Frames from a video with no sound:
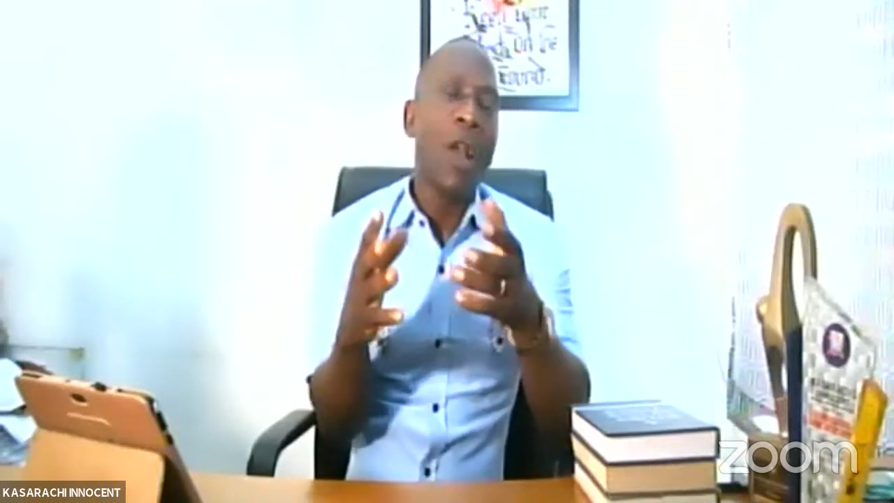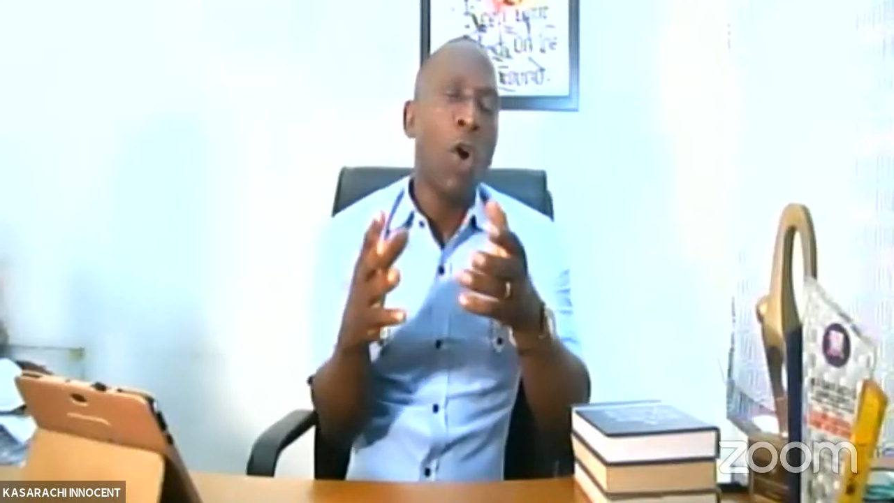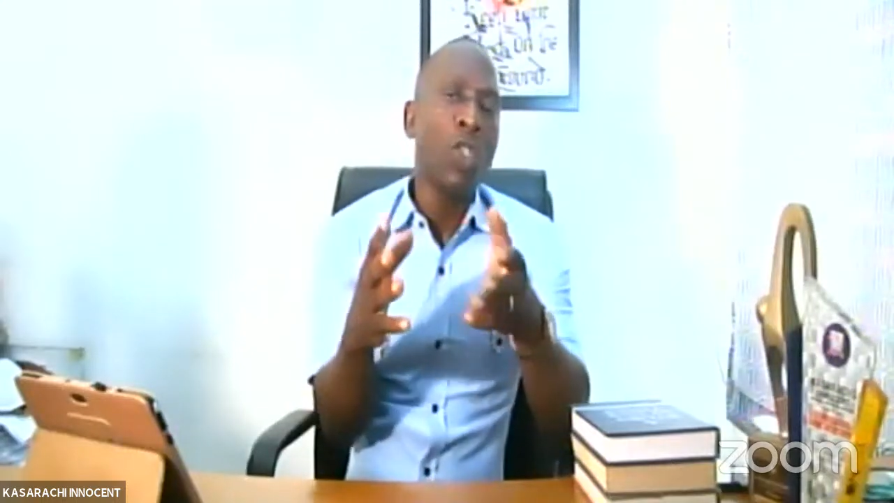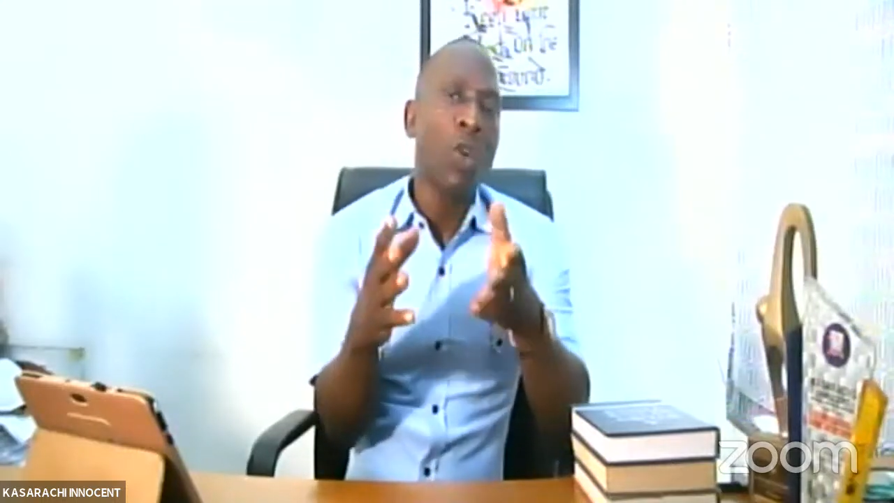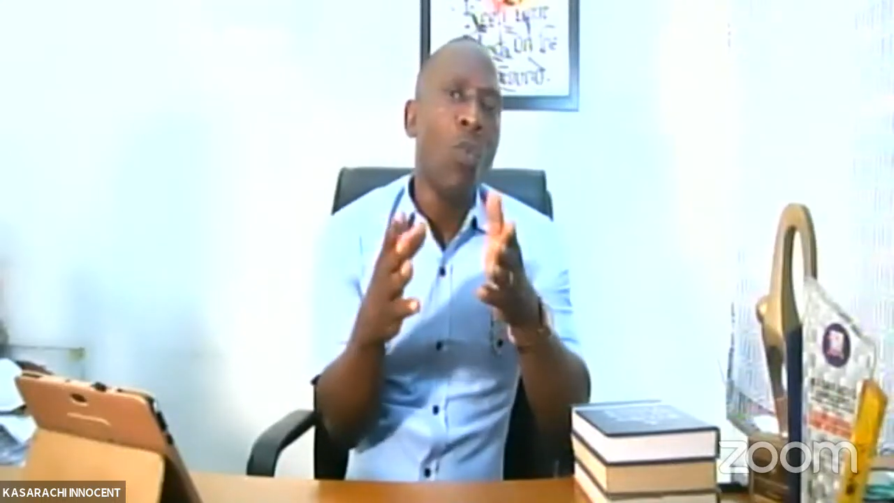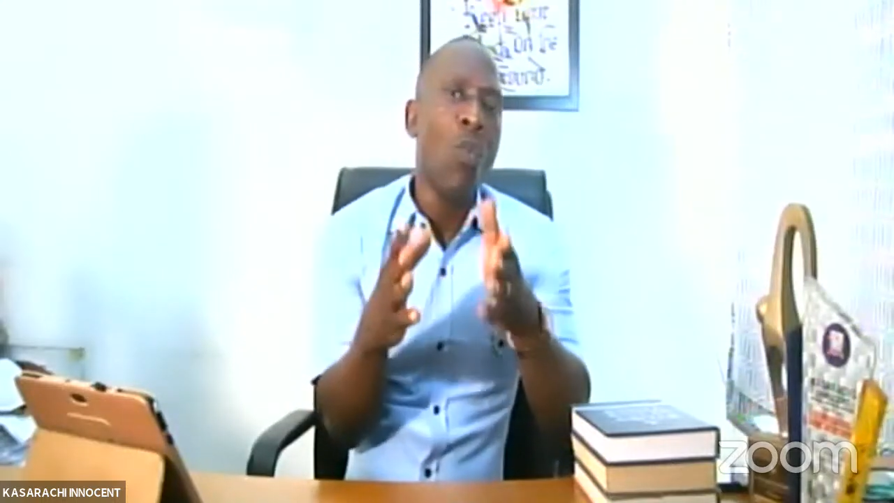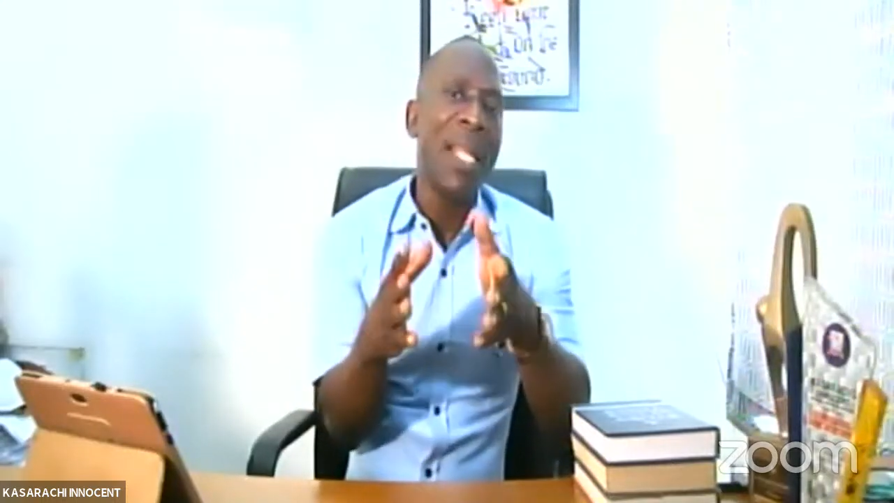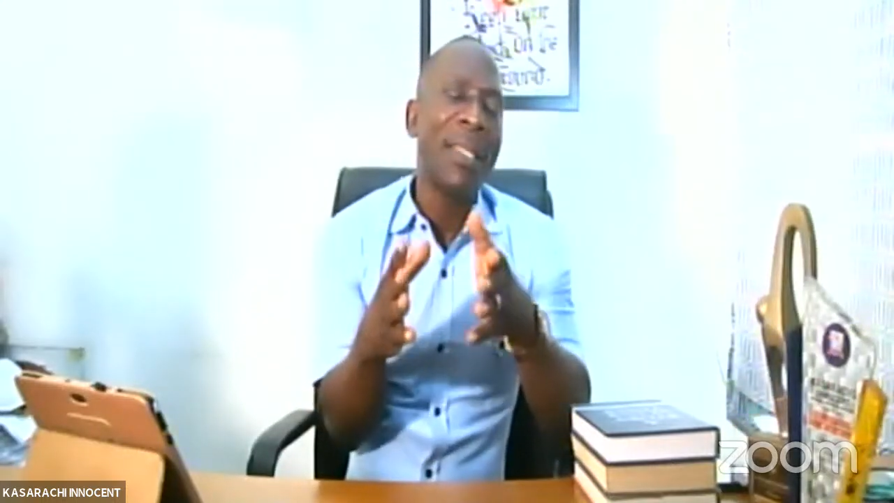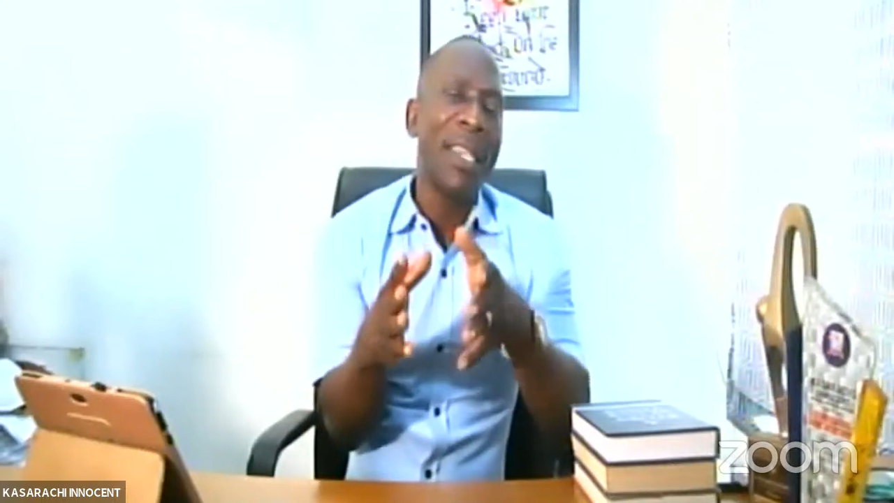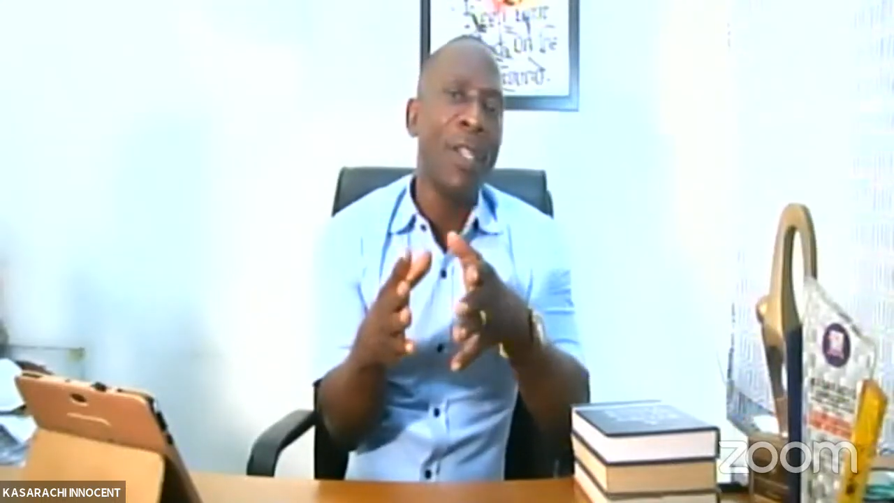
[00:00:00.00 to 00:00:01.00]
also
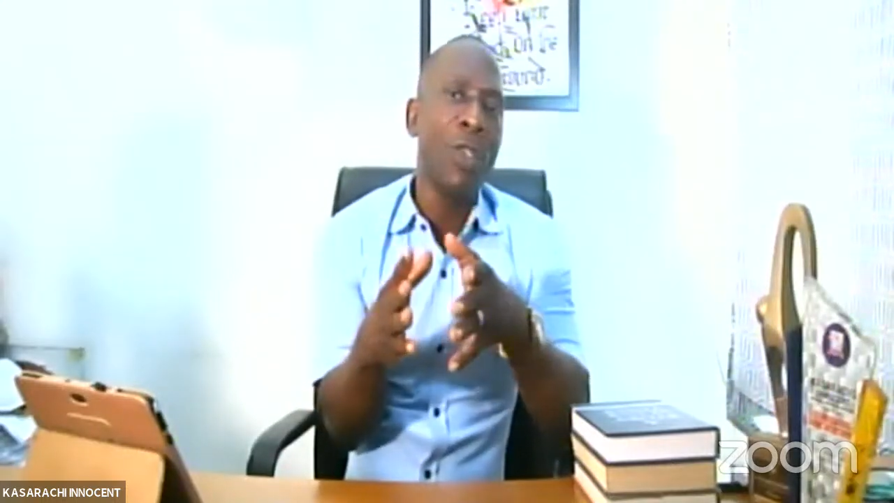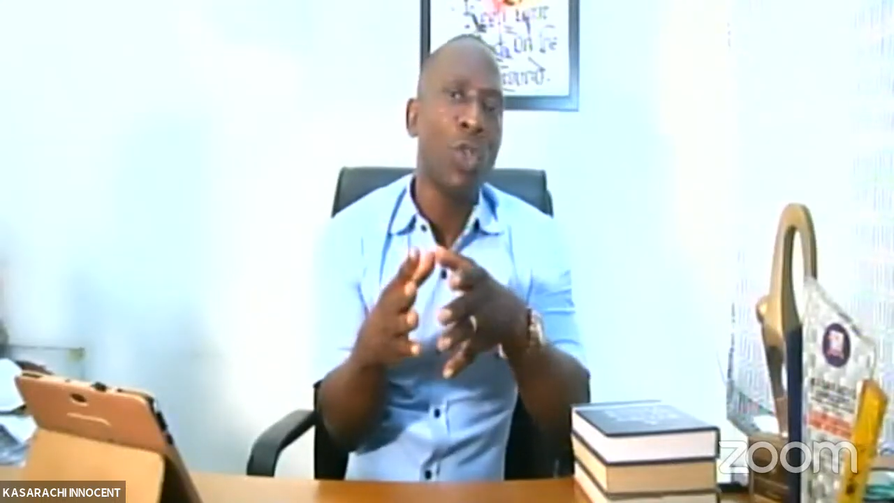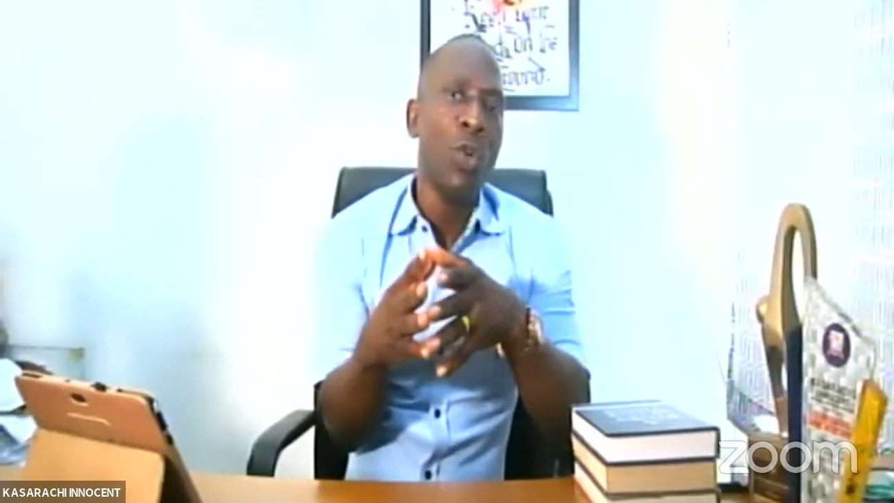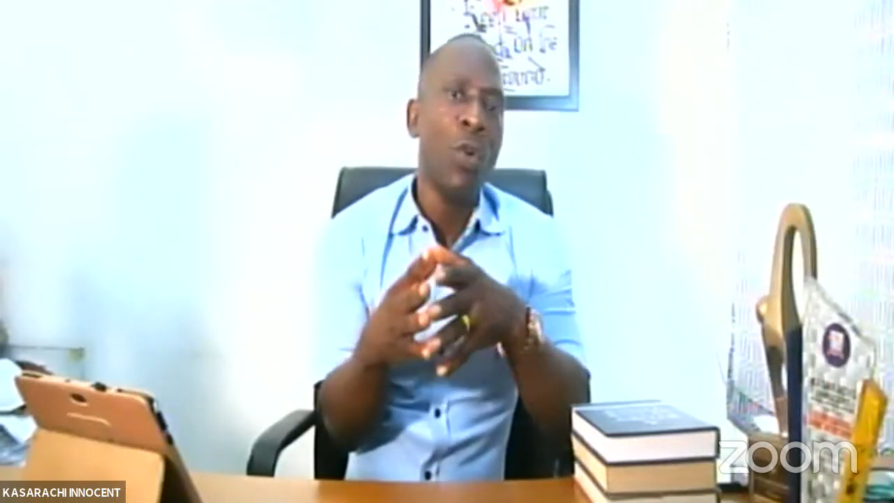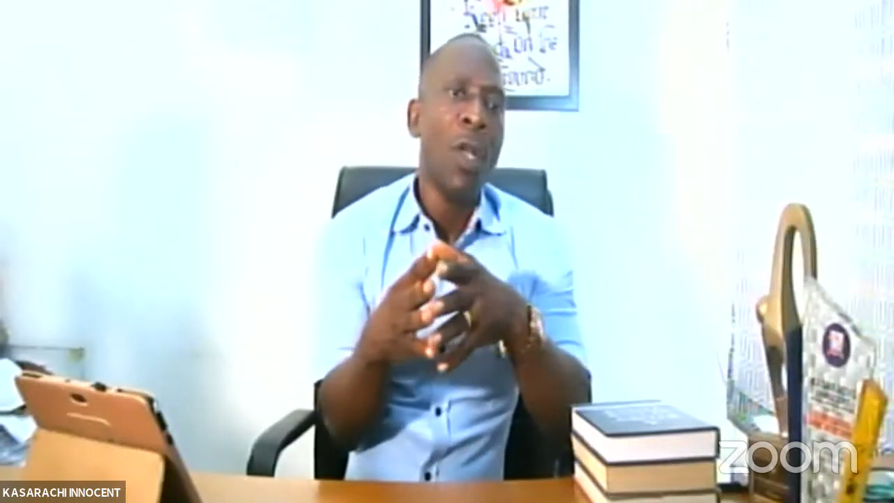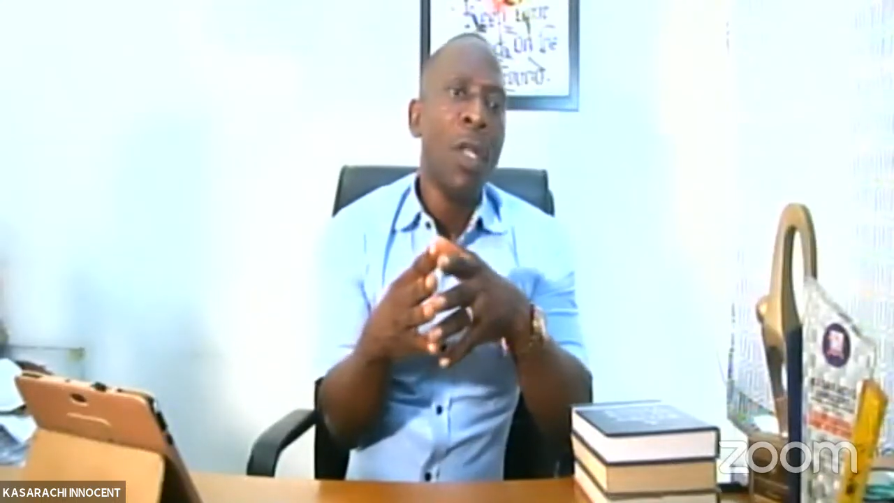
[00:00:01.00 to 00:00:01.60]
went into